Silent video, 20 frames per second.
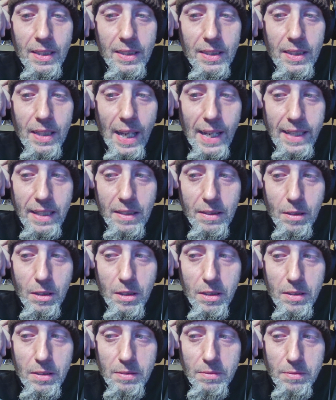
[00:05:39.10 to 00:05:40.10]
Like,
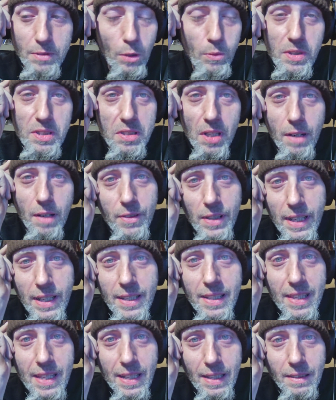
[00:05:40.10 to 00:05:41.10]
no one's offered
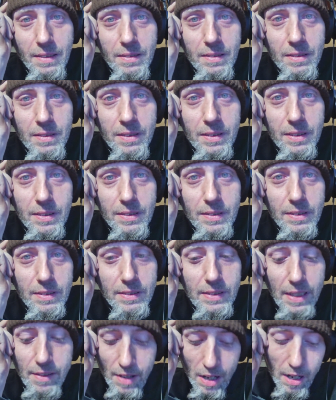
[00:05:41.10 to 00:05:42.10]
anything.
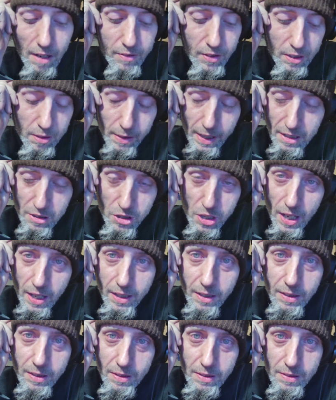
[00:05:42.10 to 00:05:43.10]
They do not offer a red check.
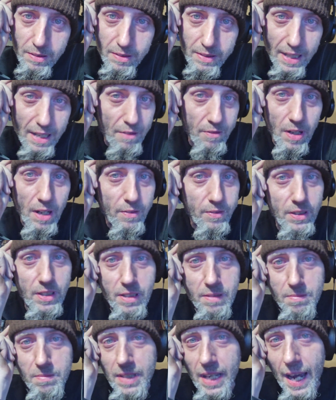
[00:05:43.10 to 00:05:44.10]
They haven't offered
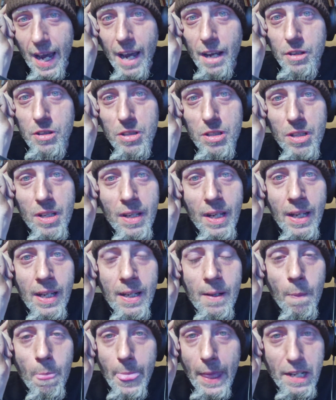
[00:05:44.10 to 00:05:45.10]
cash.
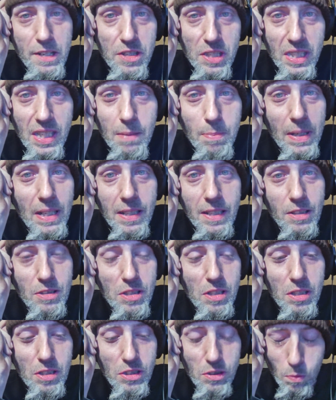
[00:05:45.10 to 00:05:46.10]
They just keep getting
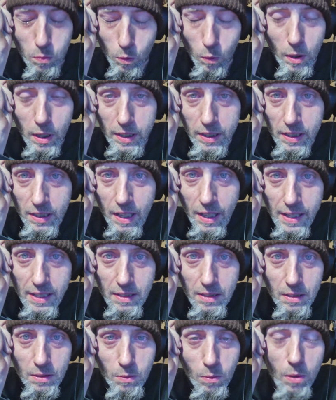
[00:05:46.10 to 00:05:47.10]
excuses. We're working on it.
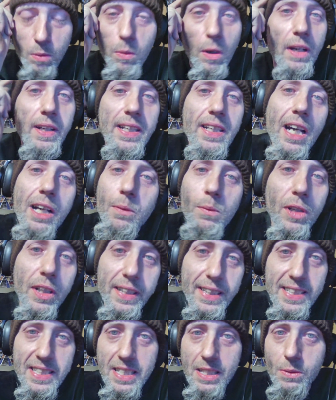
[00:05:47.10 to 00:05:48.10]
We're working on it. We're
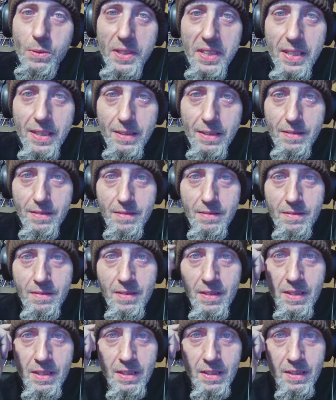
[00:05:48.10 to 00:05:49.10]
going to deal with it.
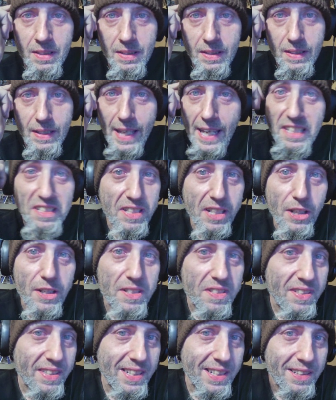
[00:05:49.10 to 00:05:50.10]
Like,
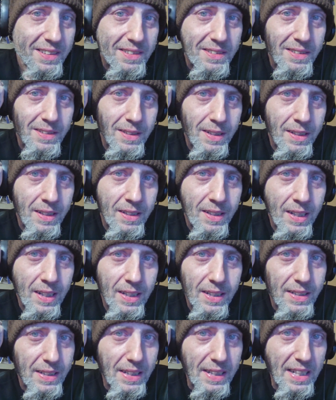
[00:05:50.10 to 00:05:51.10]
seriously?
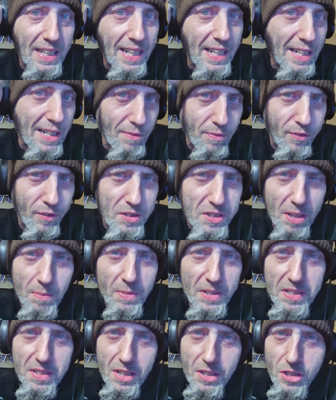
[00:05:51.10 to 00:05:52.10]
And for some
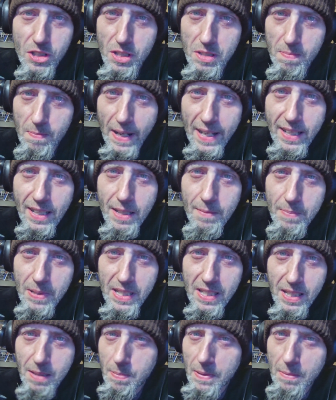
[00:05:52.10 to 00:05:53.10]
reason, it's just my
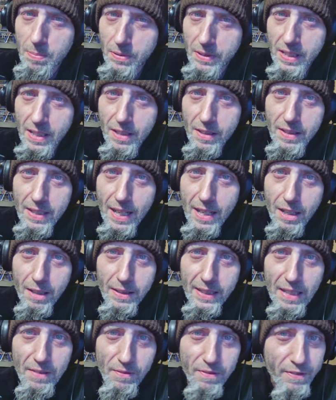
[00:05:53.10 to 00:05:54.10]
company, the people here, that are
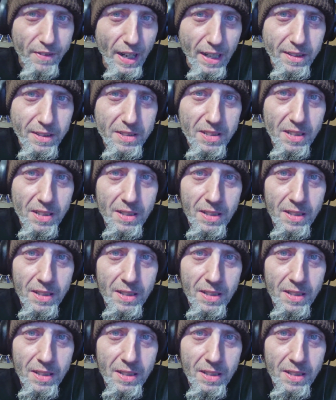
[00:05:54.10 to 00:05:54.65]
getting fucked.